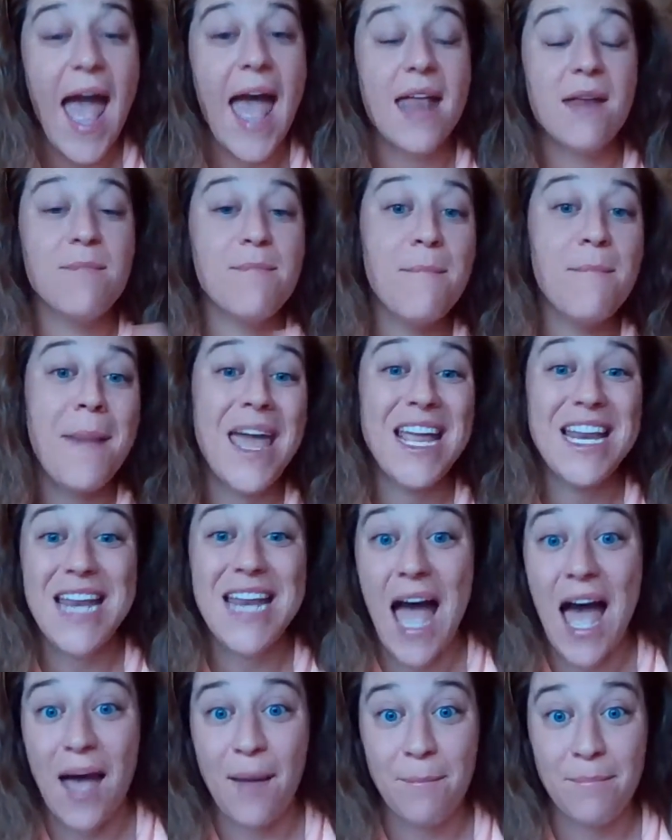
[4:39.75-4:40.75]
and may
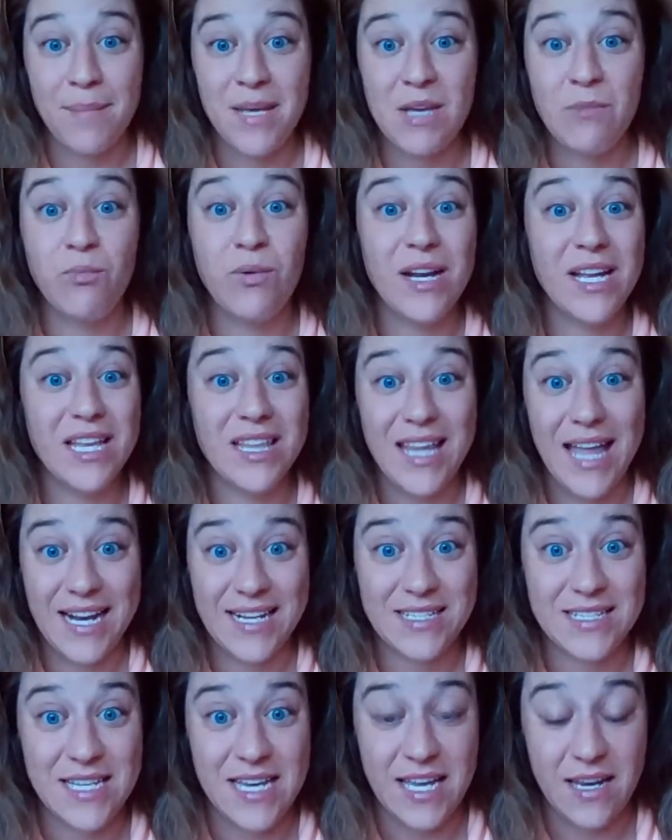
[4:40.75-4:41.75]
not be
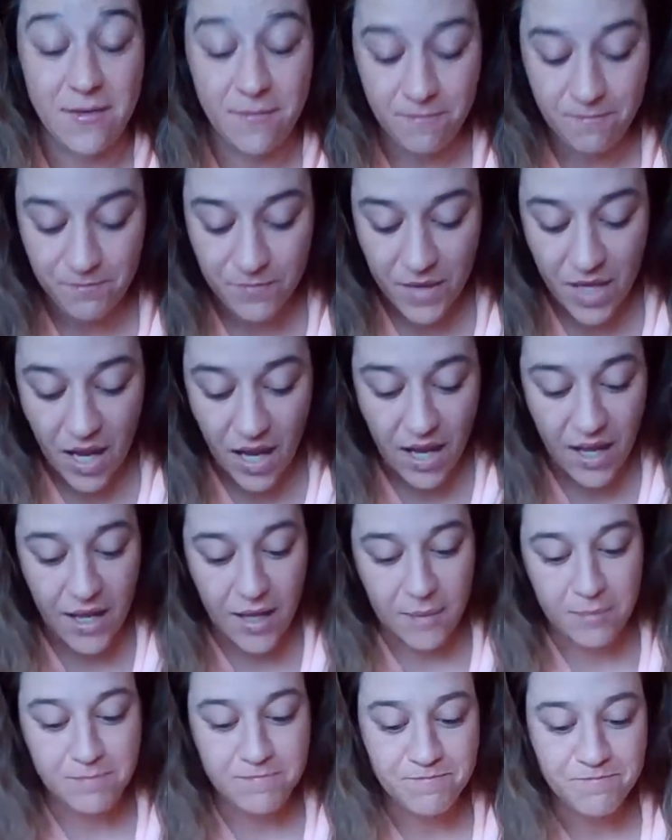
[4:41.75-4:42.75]
re-elected.
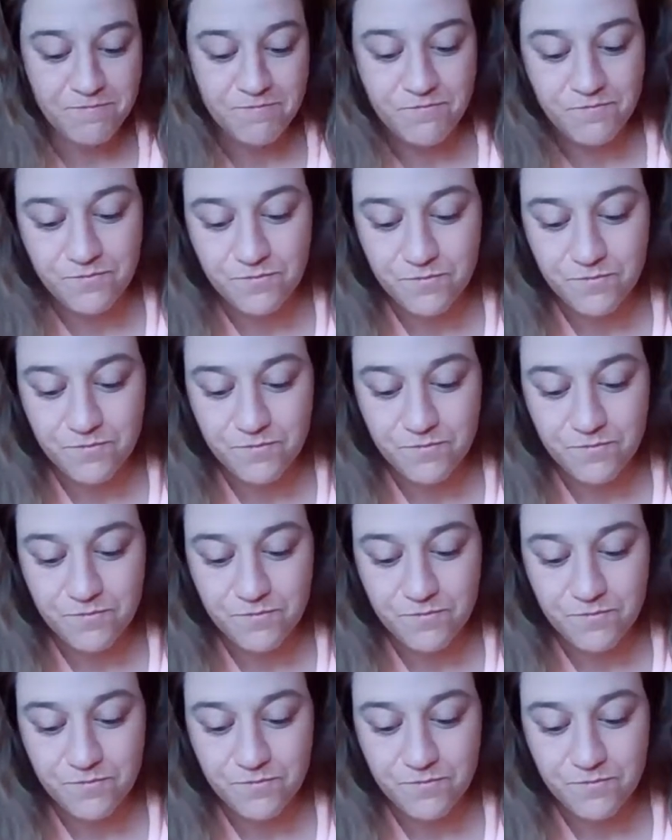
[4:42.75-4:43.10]
Okay,